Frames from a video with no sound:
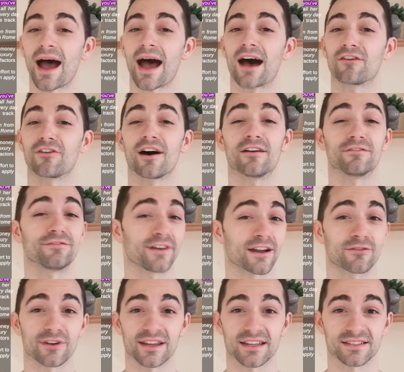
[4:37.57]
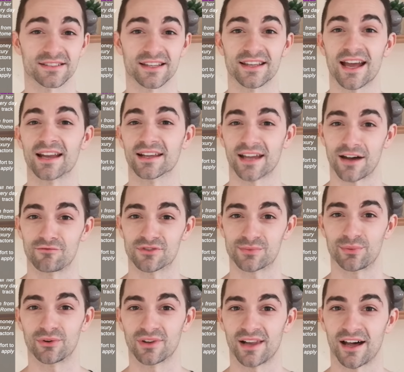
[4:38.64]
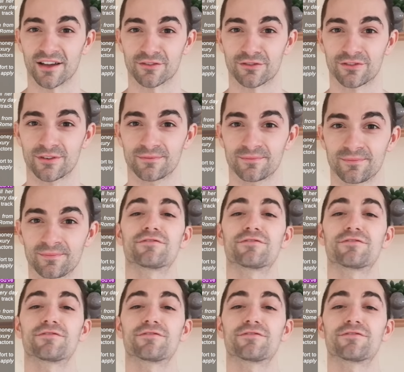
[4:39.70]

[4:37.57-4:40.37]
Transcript: have a very easy and comfortable life.